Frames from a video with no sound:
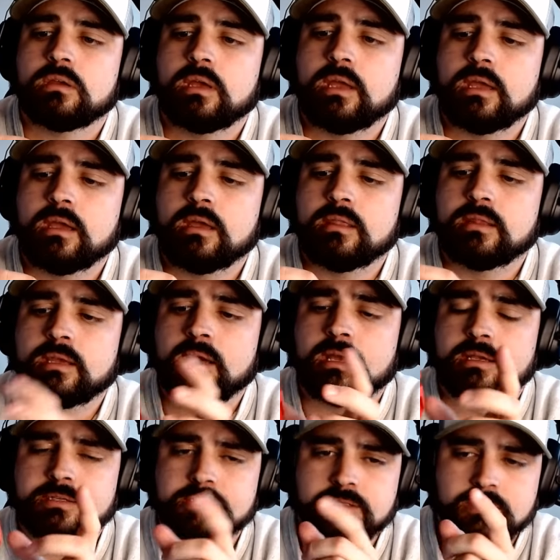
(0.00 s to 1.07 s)
and it
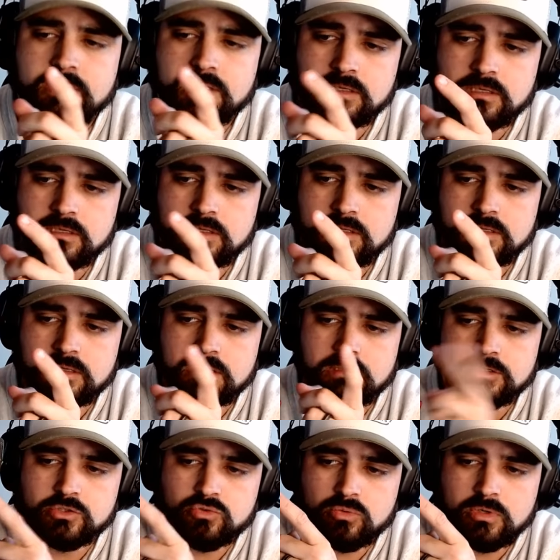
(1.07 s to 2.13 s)
has the
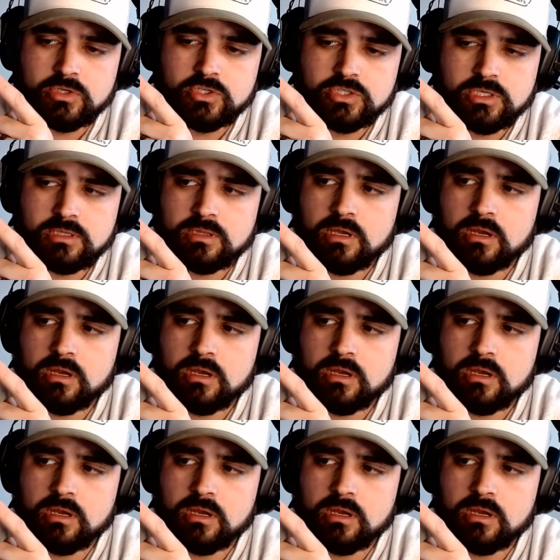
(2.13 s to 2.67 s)
storage in